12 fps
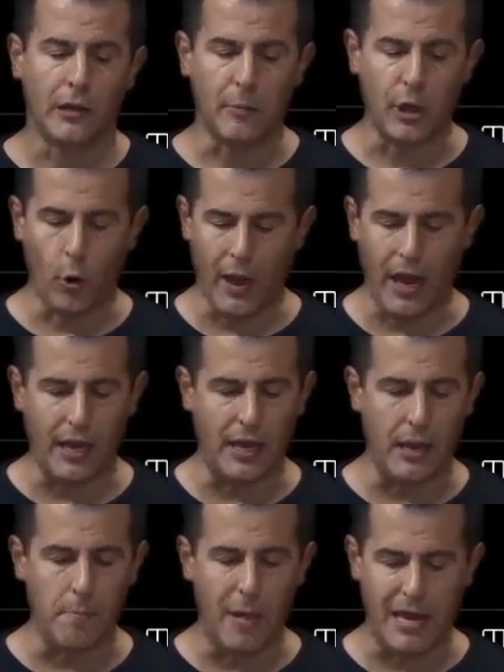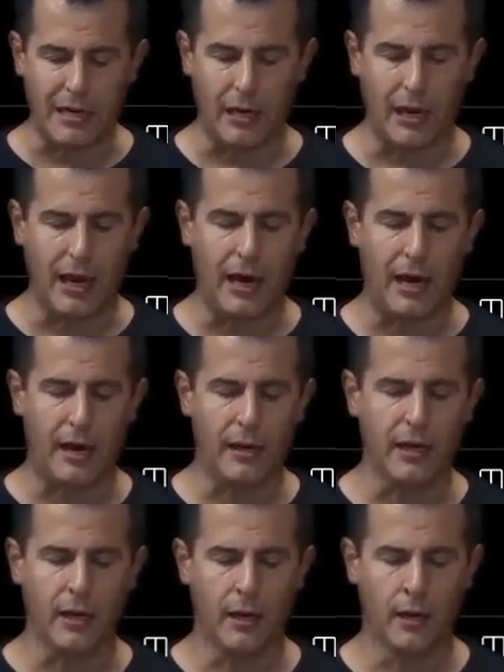Let me go ahead and make
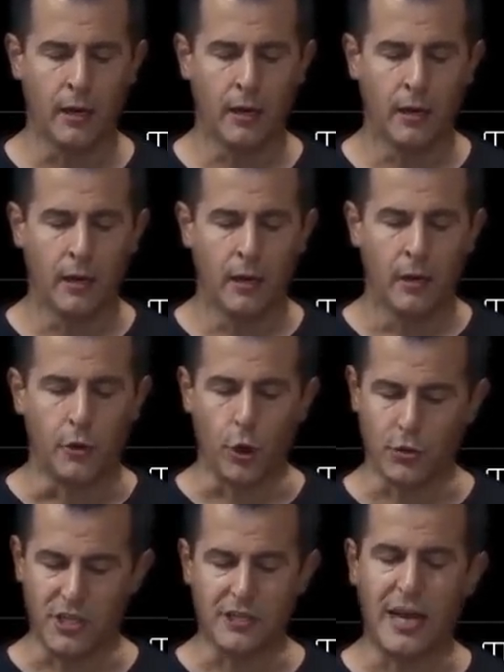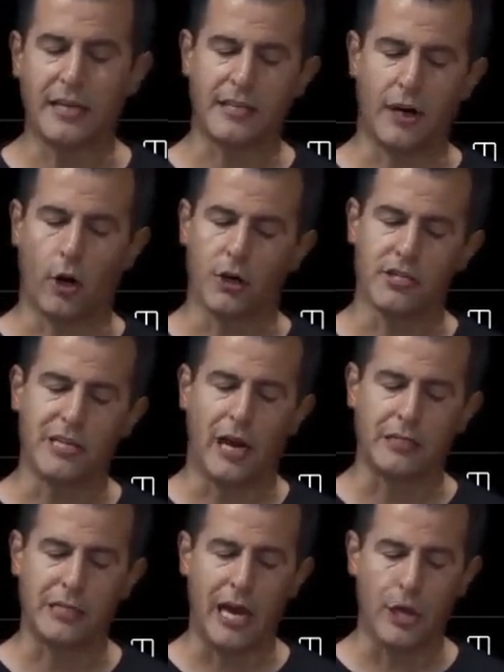hi, no syntax errors,
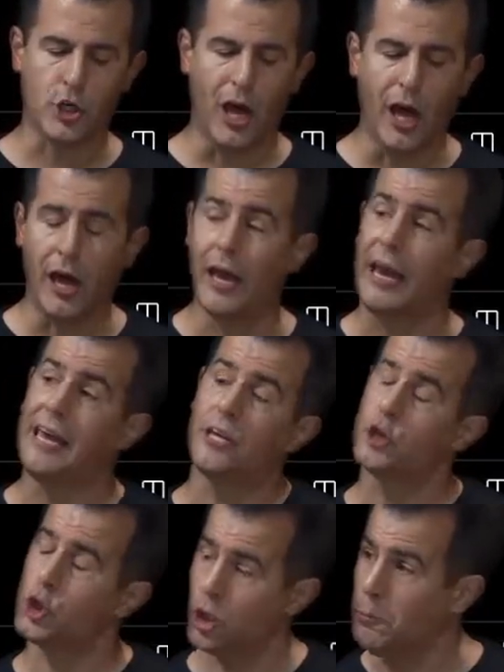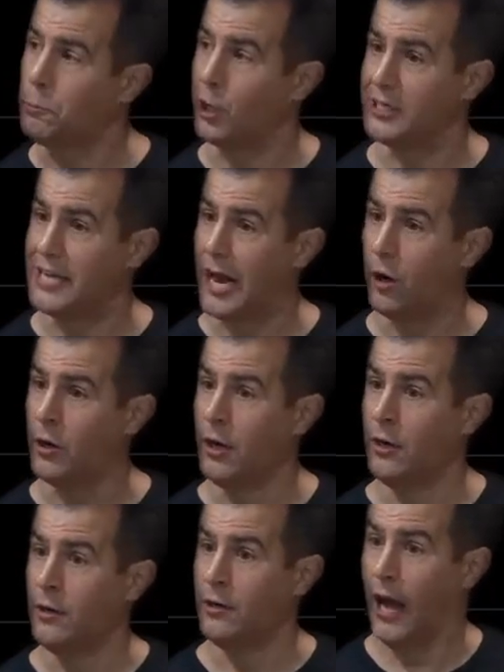dot slash hi, and it should print out
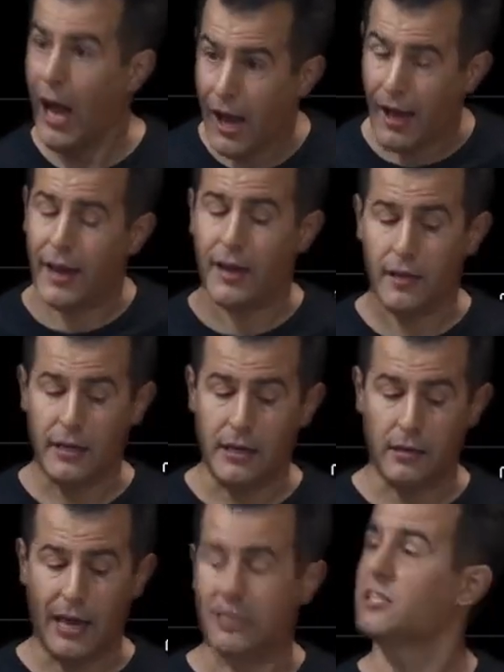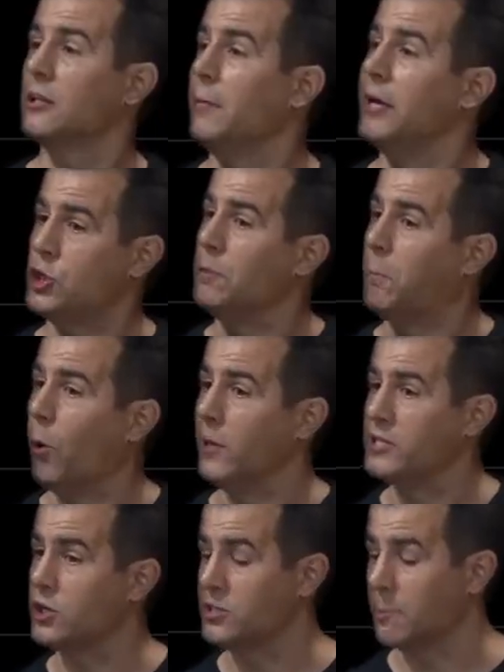hi in exclamation
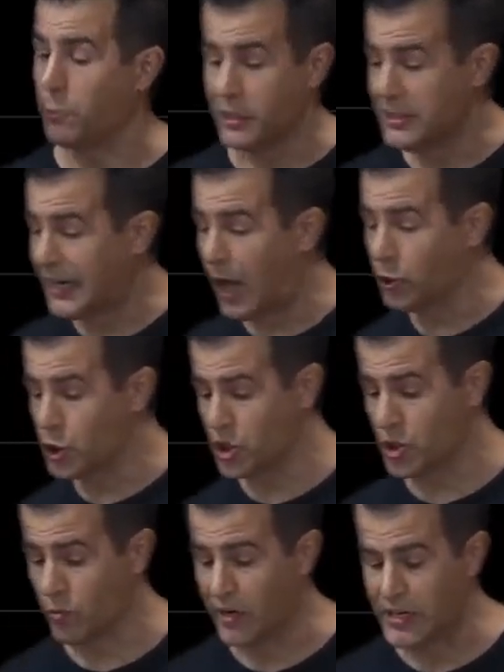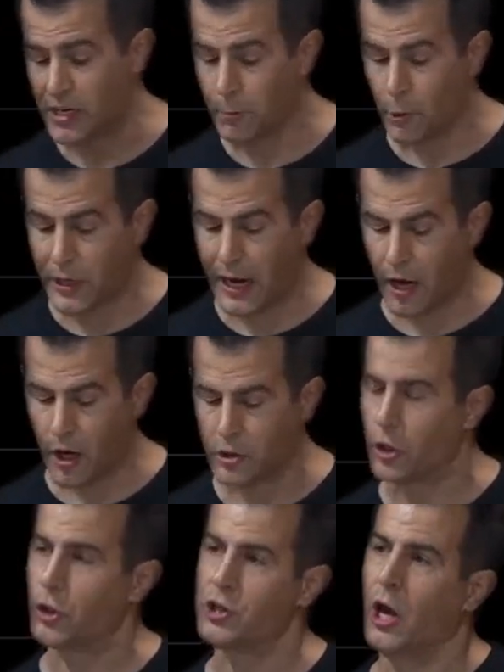points because I'm printing out just three simple
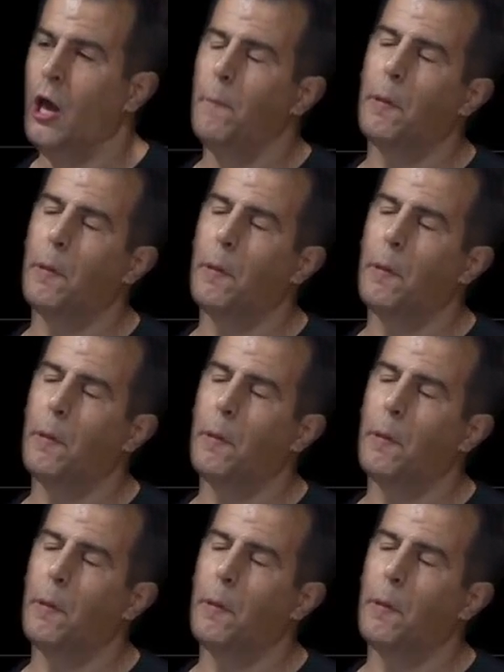characters.